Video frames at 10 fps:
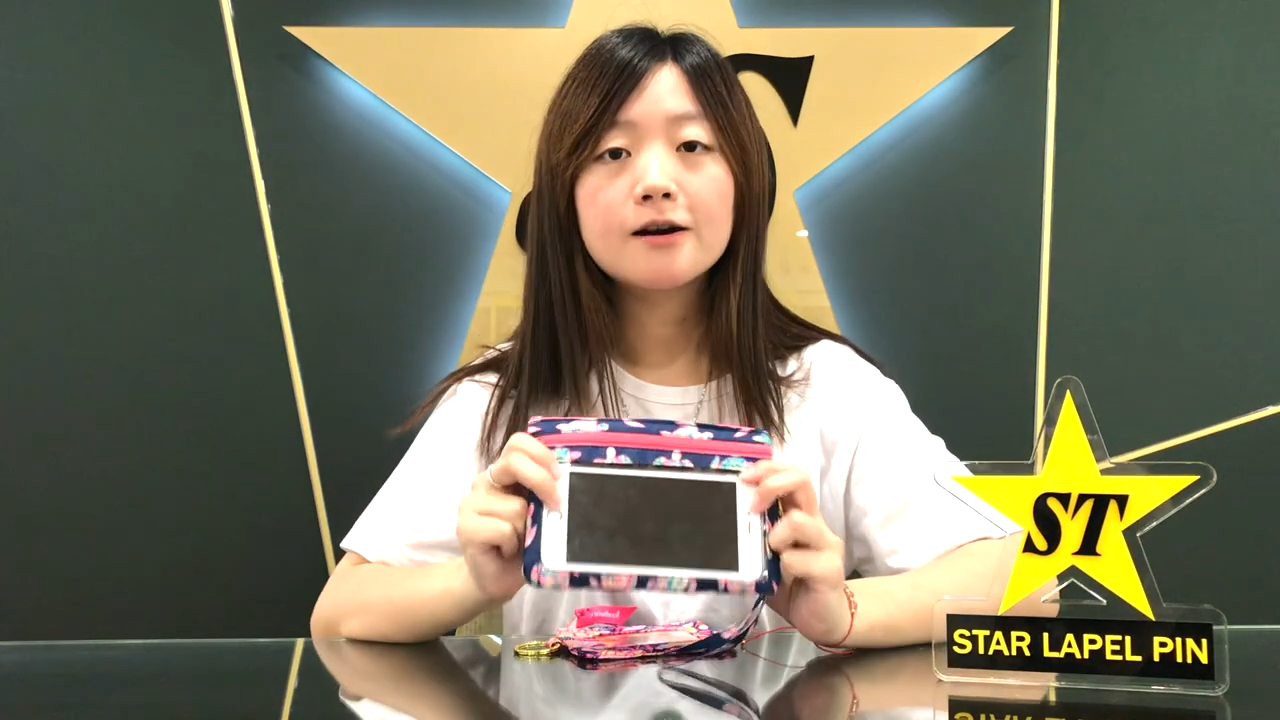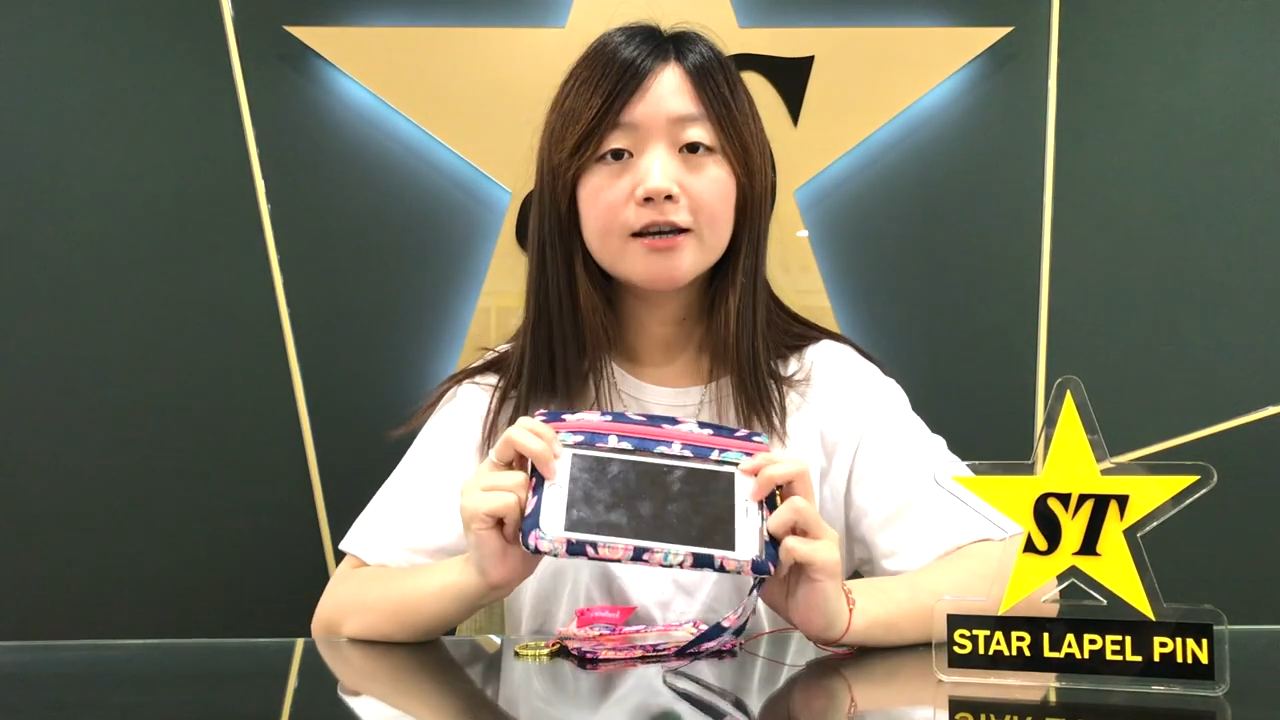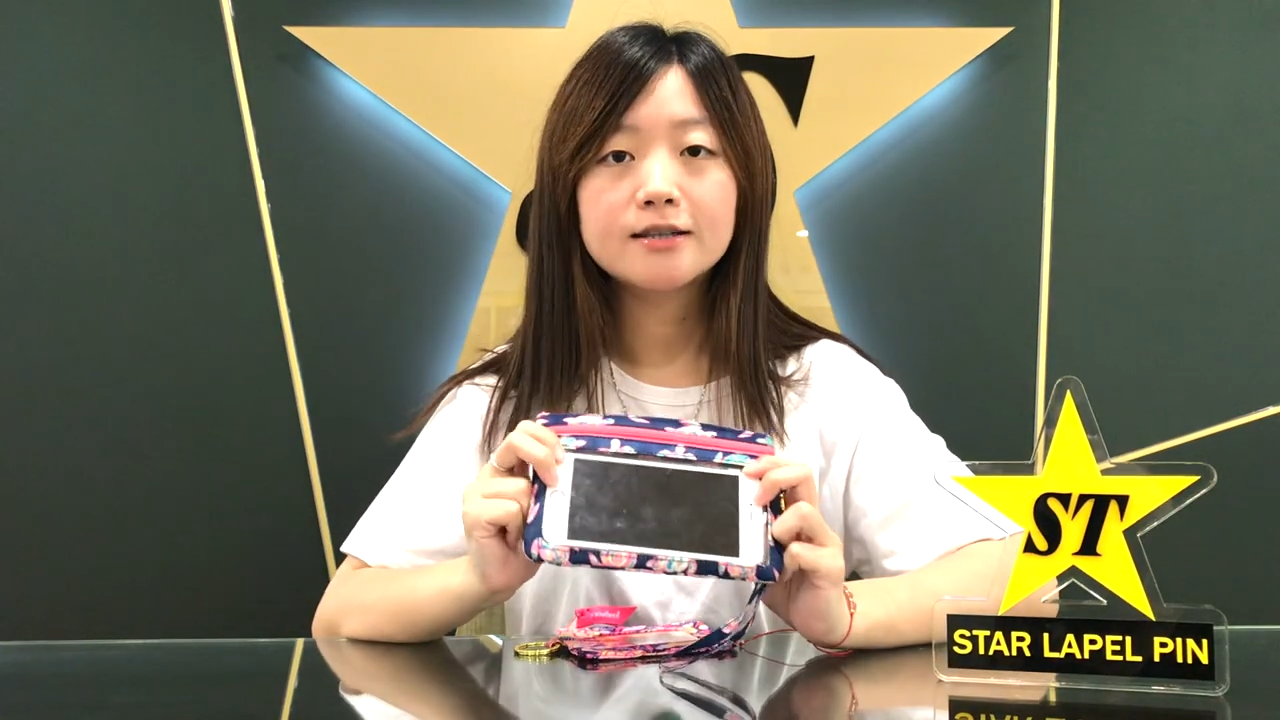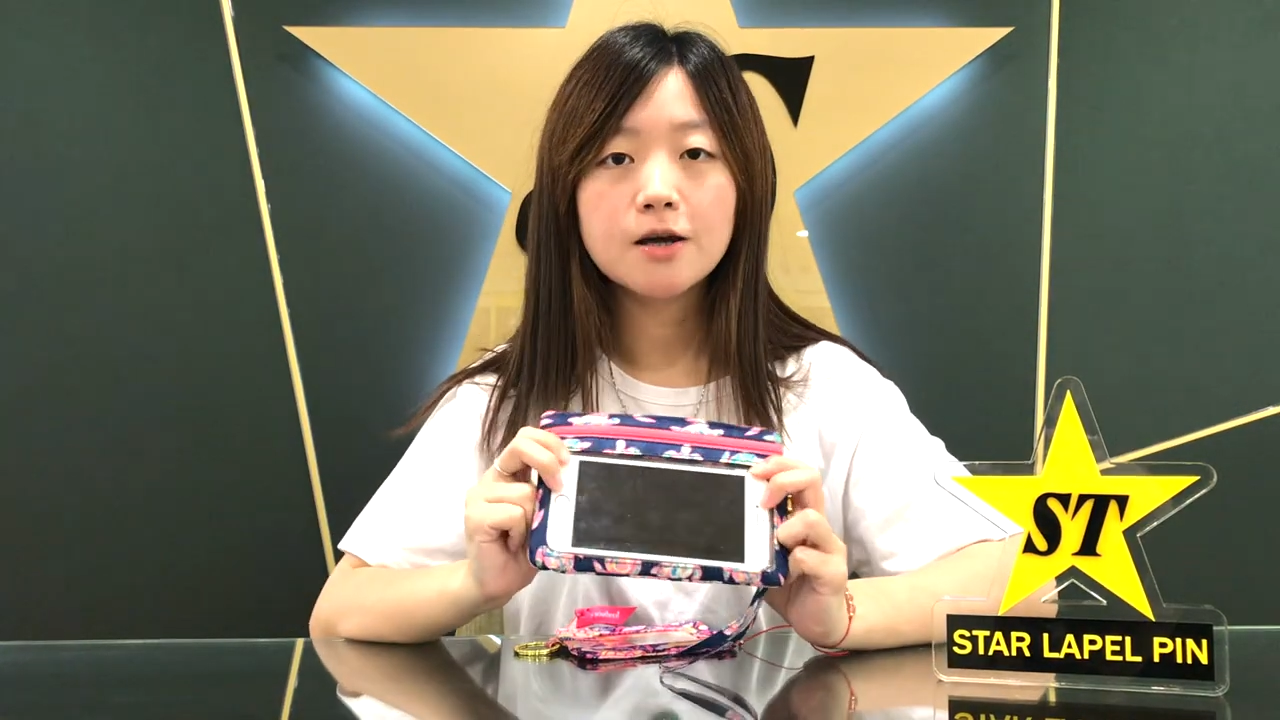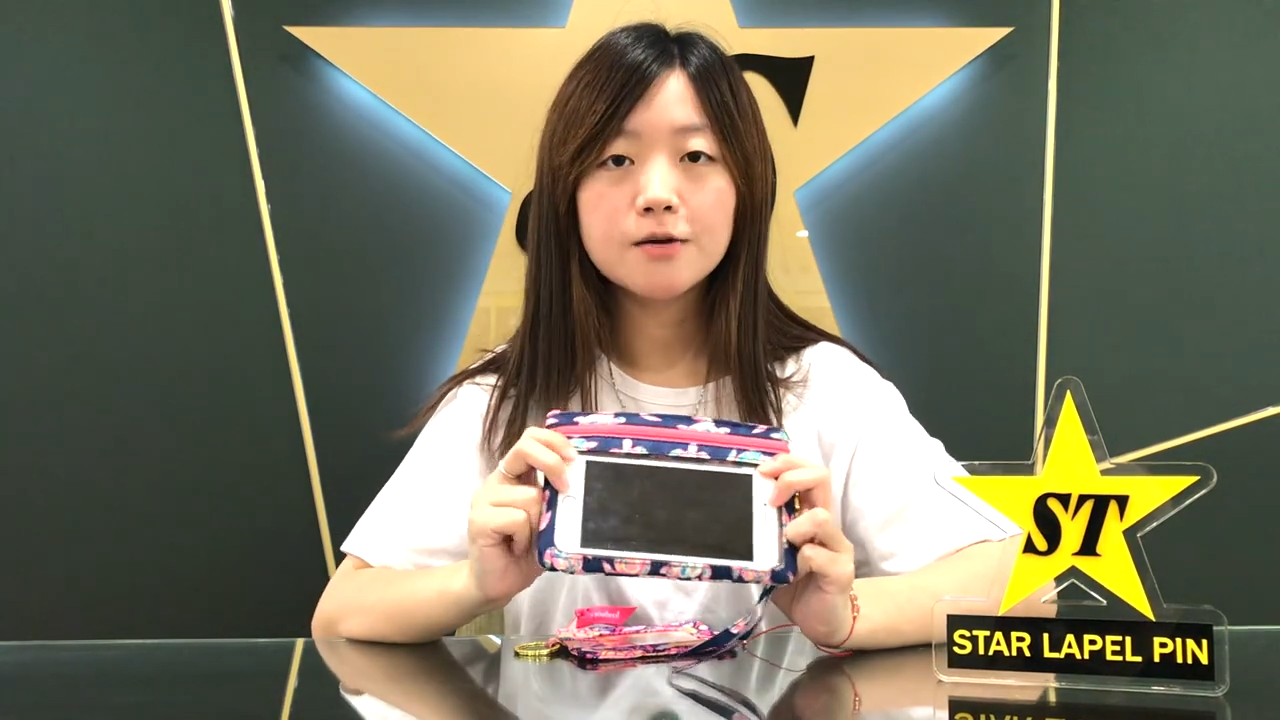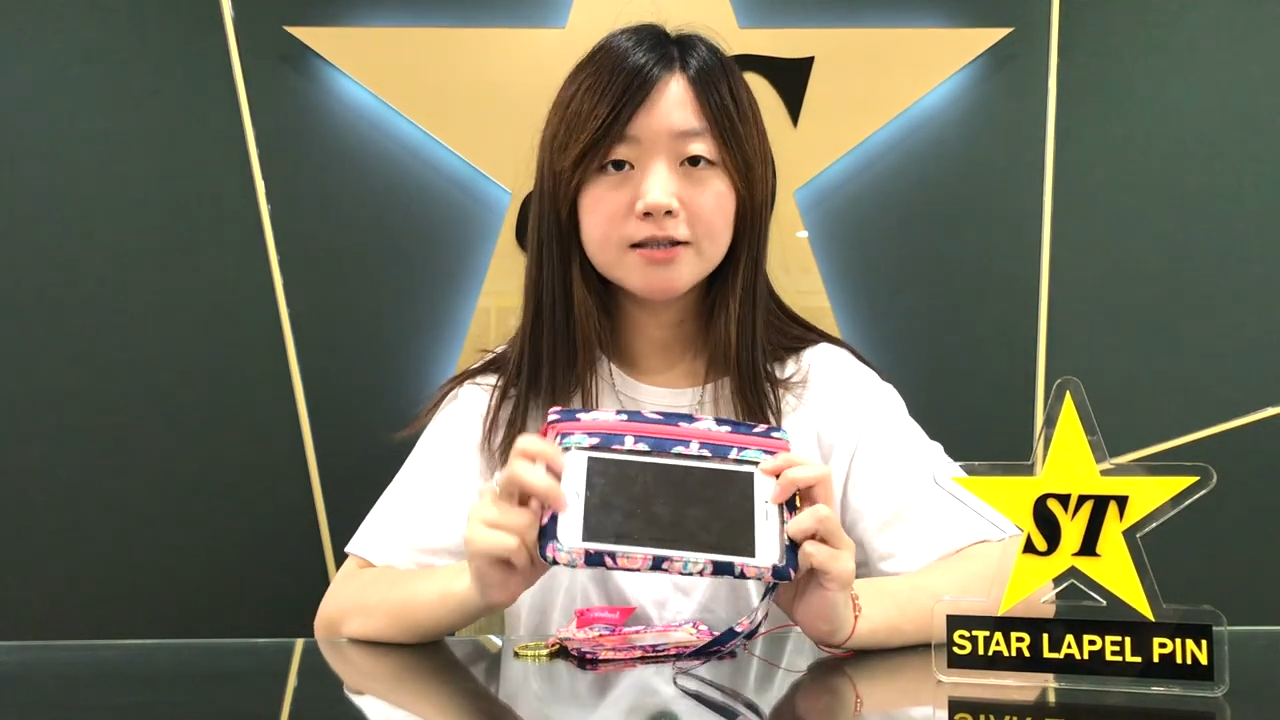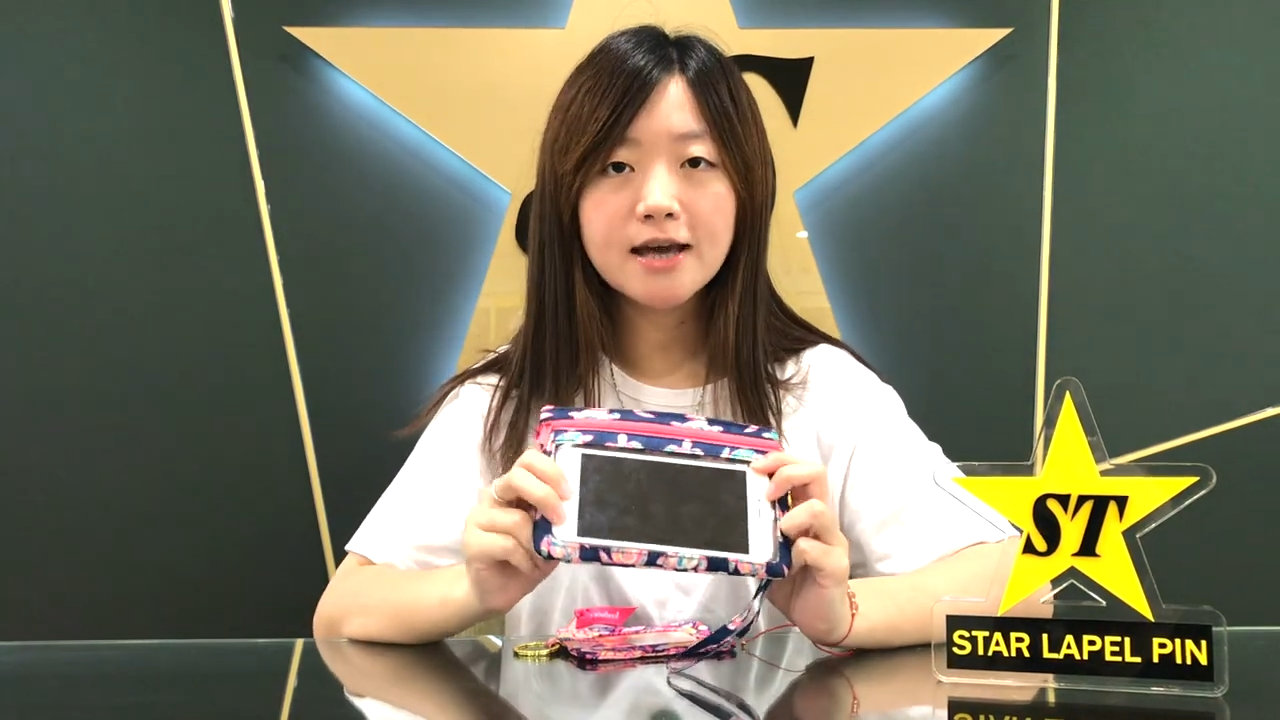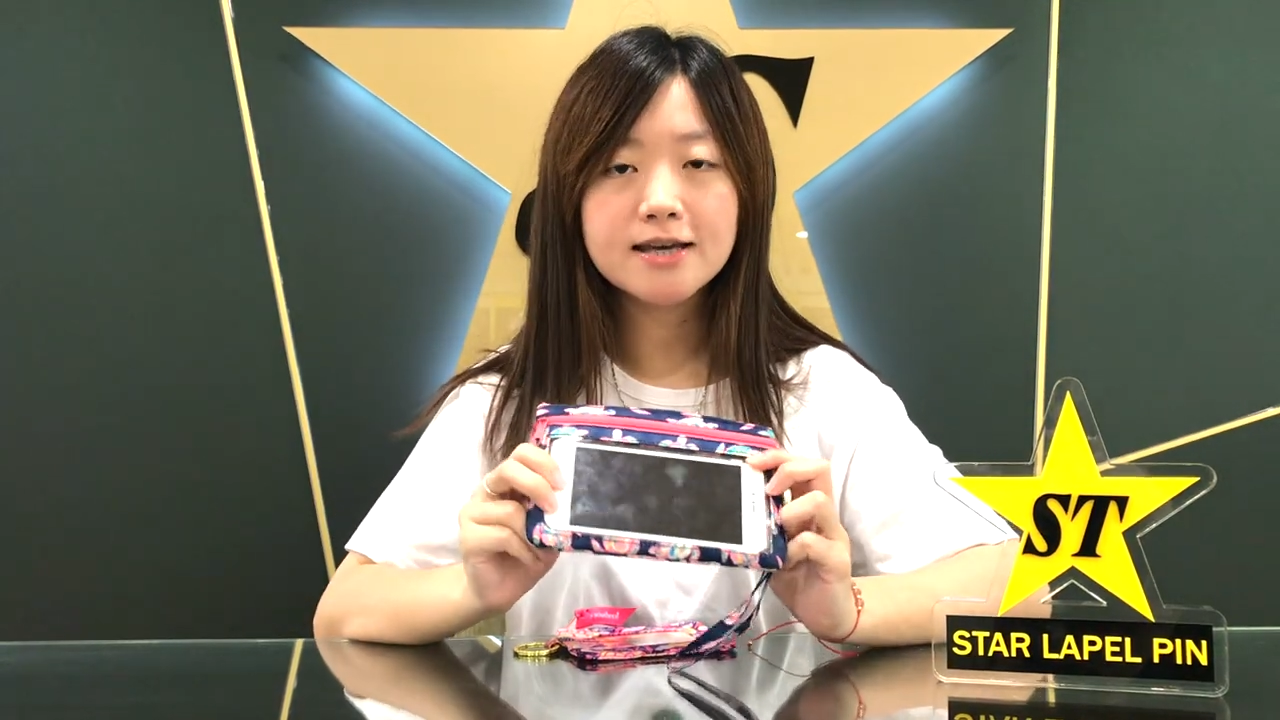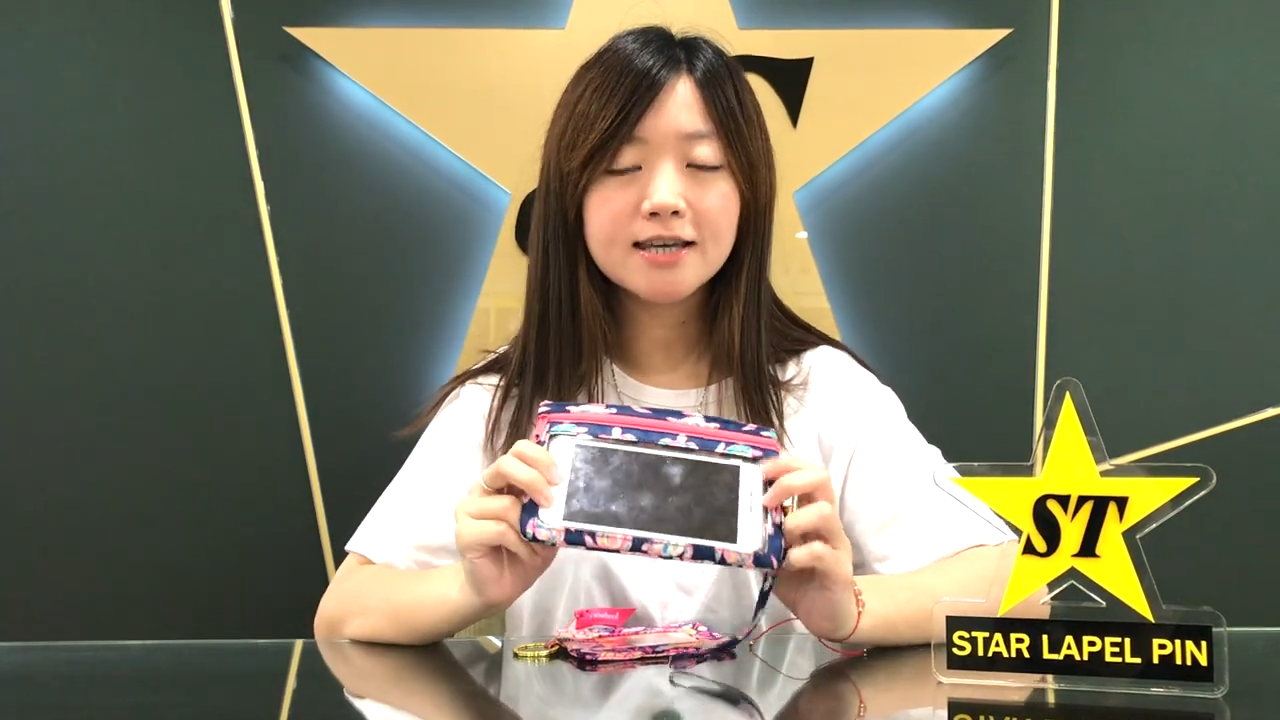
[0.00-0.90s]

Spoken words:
pockets outside,